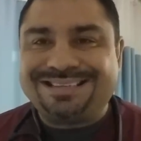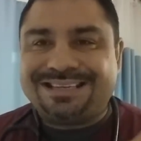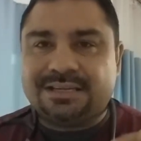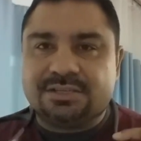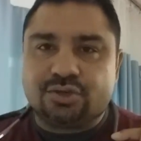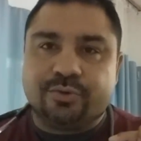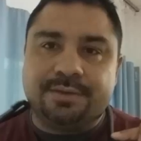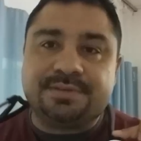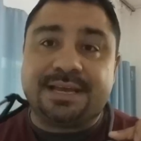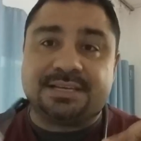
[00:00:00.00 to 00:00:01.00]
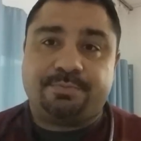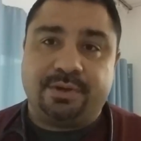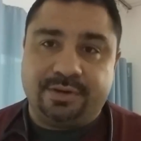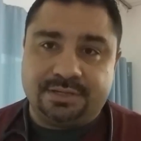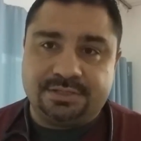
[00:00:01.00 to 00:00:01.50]
This screams
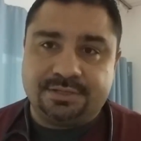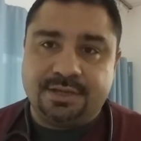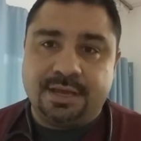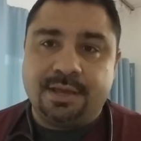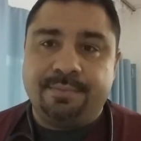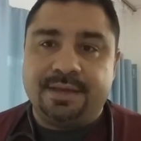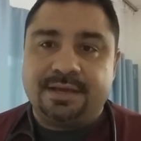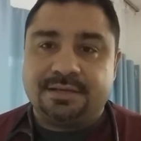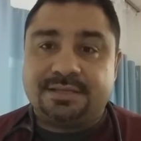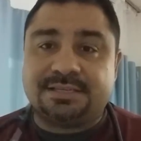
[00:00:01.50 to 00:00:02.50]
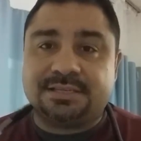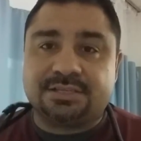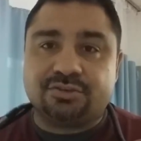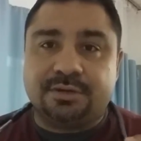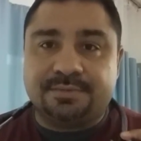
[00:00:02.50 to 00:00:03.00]
experience, because
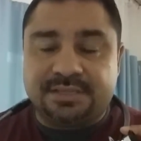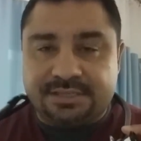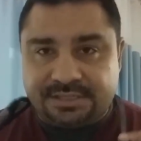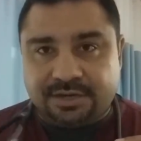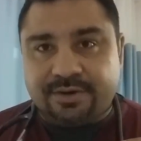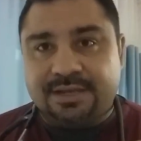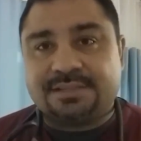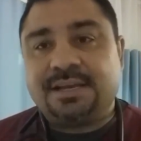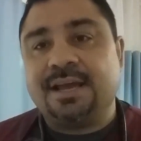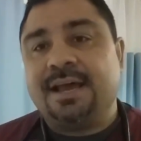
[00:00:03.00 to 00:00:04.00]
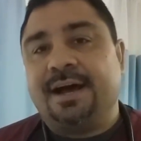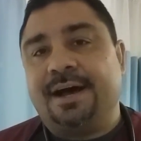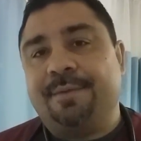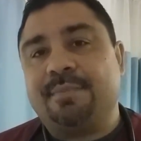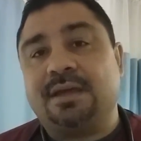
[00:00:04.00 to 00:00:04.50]
this screams serious.
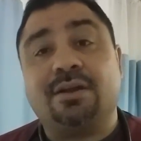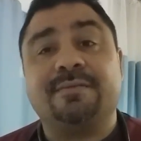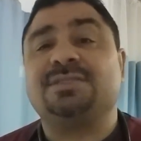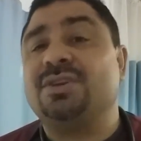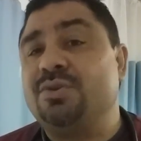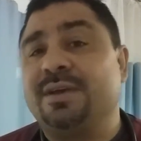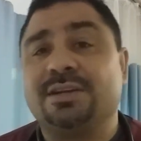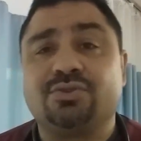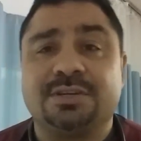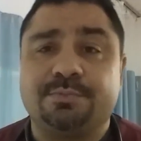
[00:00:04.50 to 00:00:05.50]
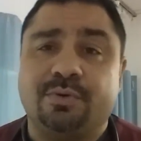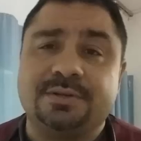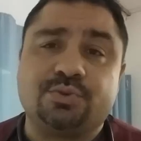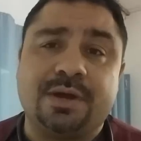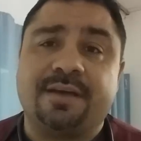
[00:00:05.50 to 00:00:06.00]
And all of a sudden you get trust
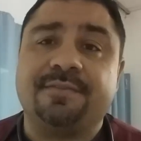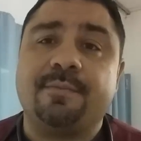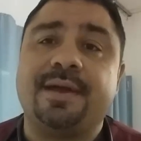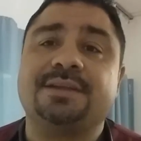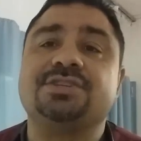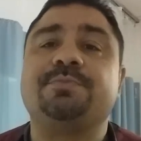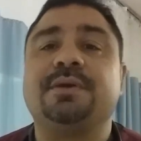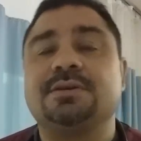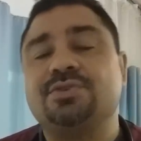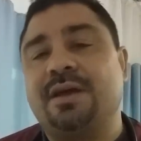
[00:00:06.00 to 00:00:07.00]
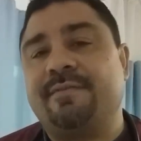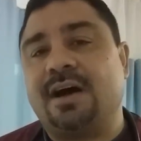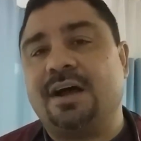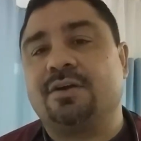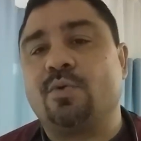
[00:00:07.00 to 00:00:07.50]
points right off the bat just because you
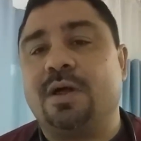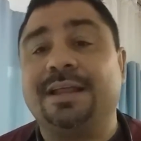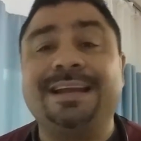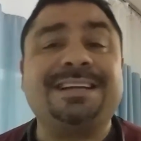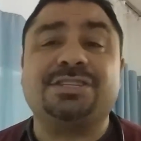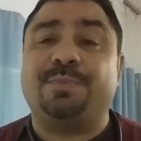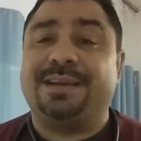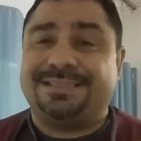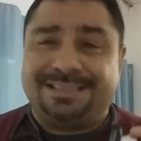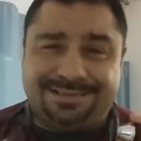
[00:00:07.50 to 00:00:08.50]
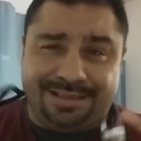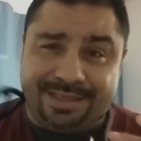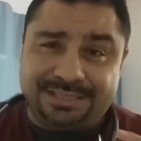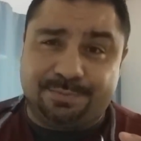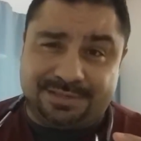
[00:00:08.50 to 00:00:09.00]
have a higher quality. And not just because it's
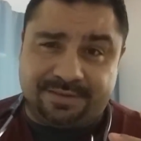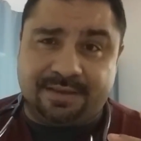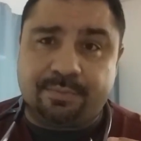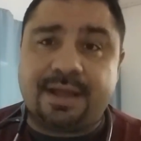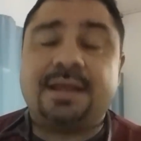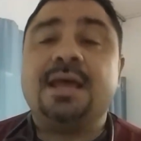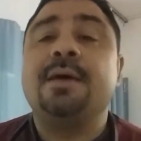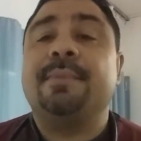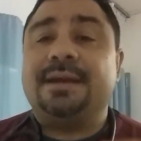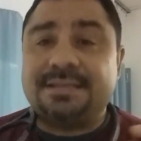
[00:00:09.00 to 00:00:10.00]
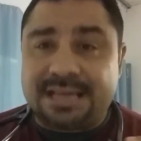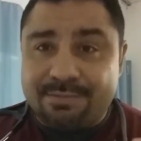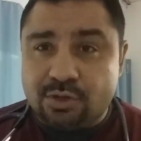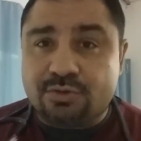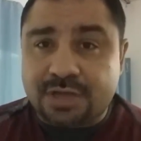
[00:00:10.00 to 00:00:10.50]
this specific brand, but
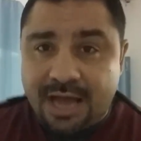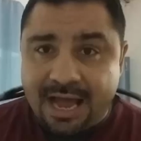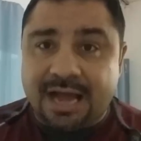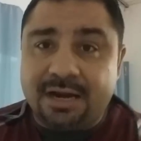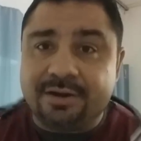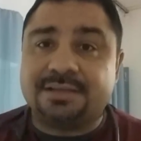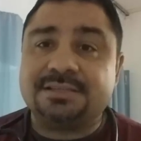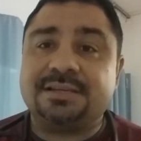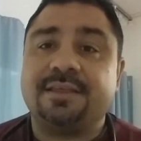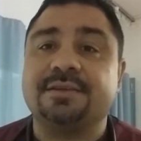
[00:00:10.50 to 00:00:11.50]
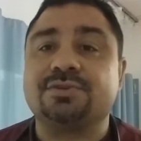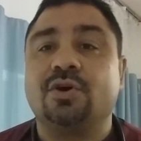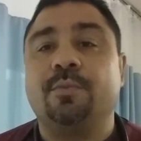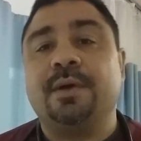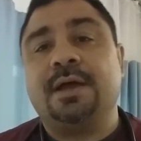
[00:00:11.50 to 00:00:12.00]
anytime you use a higher end
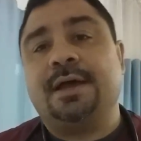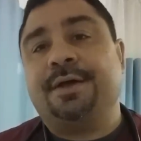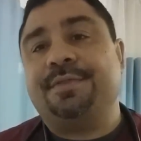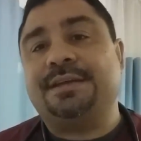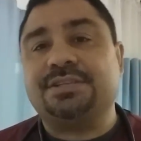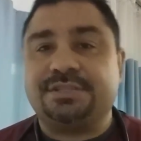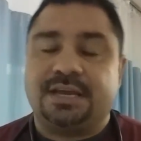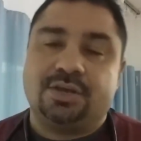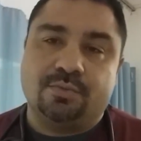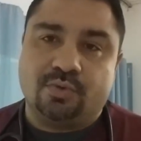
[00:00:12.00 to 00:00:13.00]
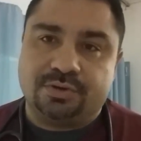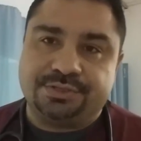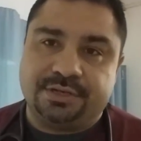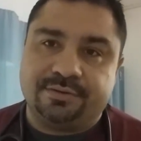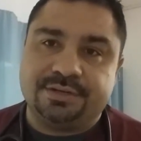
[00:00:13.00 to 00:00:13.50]
stethoscope, they just take you
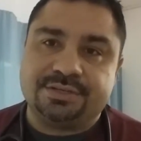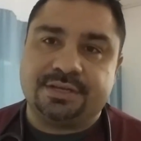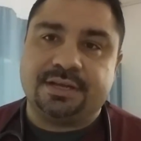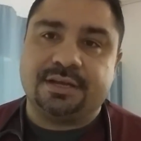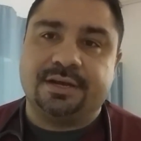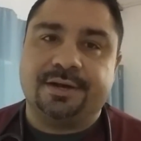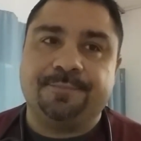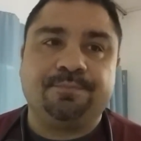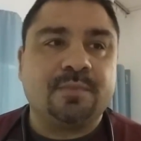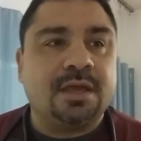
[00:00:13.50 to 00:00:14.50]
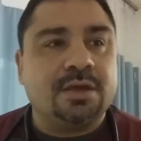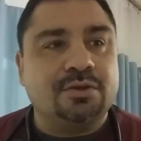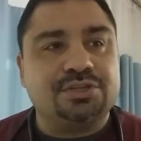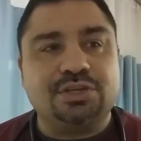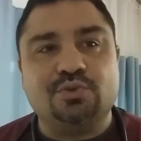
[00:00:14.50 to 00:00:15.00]
more seriously.
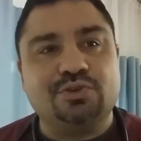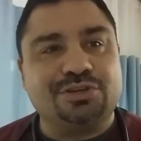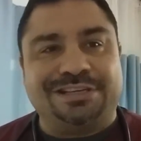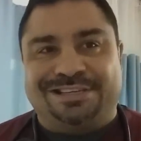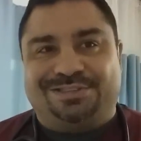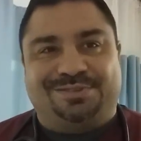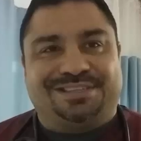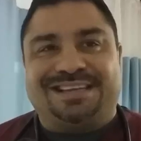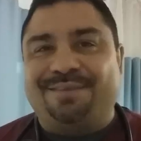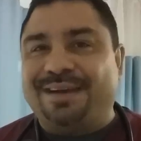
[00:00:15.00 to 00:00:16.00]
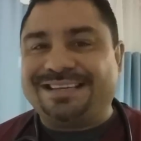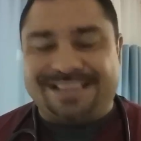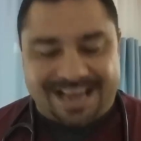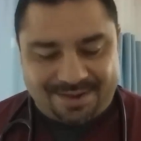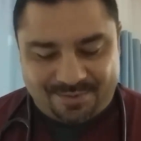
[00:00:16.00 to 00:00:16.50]
You see two nursing students side
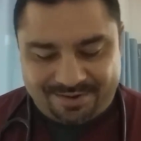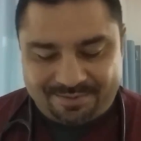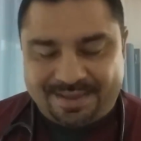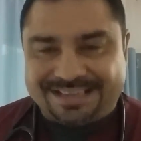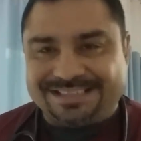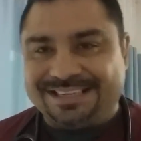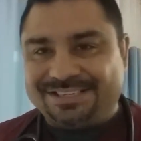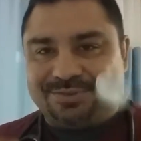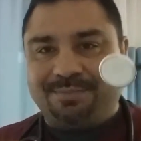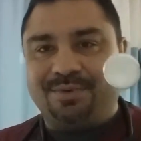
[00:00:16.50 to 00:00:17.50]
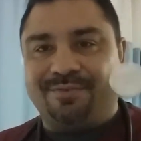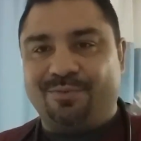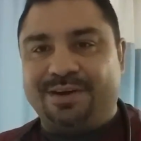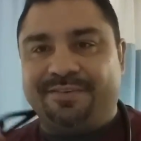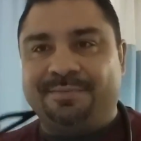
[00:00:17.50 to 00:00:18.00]
by side. One of them has this draped
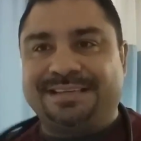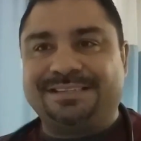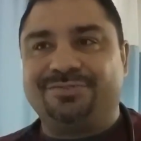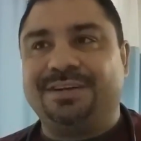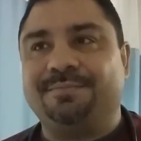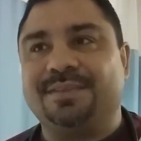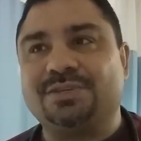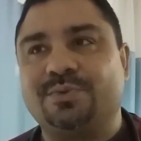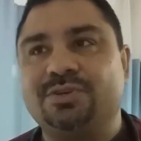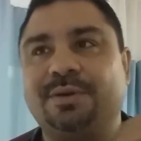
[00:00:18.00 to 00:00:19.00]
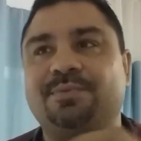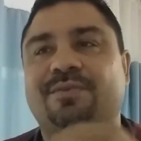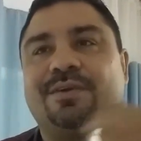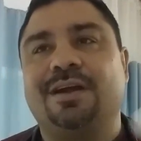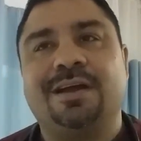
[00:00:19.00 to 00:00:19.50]
over, one of them has this one
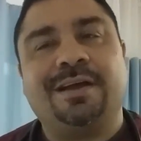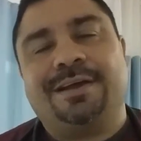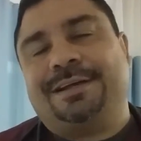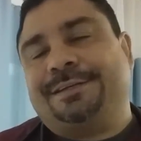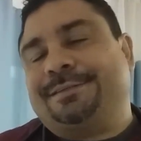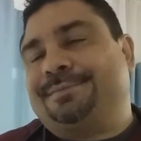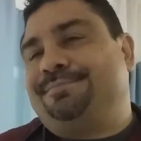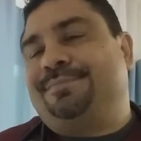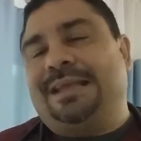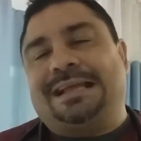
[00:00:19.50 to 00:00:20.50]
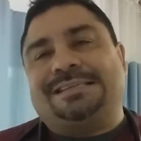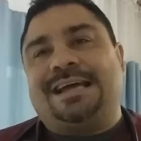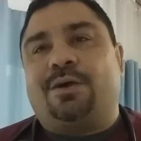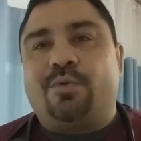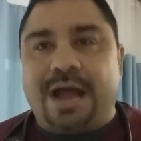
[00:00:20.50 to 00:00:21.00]
draped over.
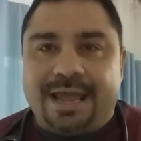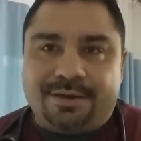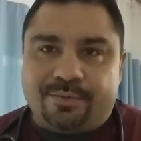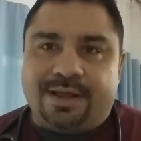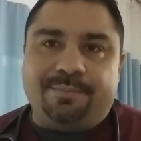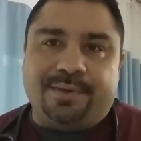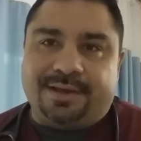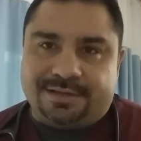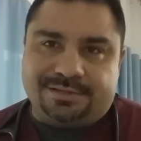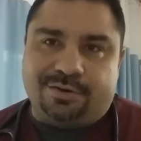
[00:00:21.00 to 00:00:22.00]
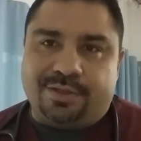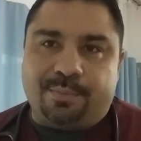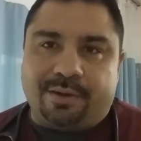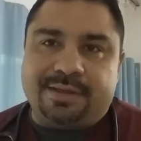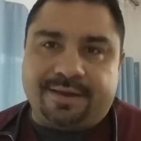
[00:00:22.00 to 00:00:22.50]
It's not right? Because,
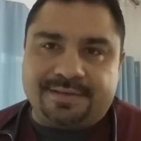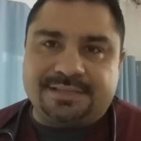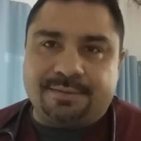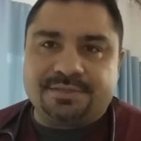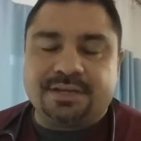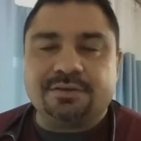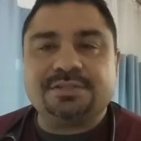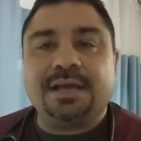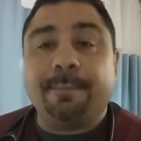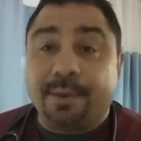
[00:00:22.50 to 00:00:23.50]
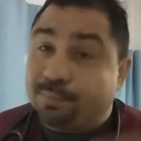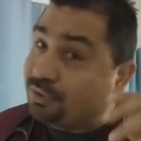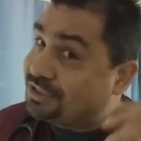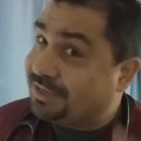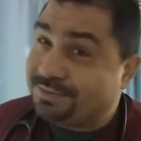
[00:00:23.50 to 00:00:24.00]
they probably have the same skill set,
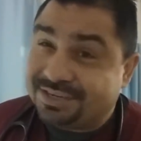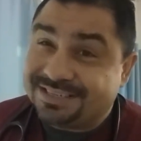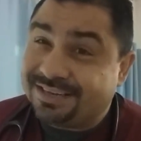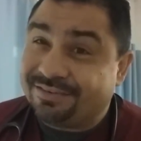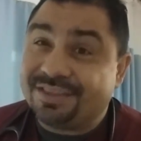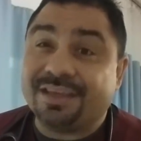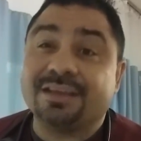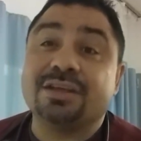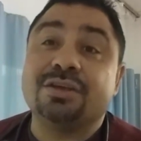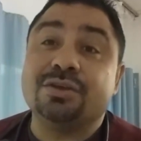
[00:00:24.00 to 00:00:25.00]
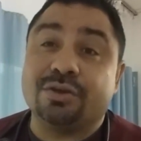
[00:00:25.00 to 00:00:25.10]
but perception is everything.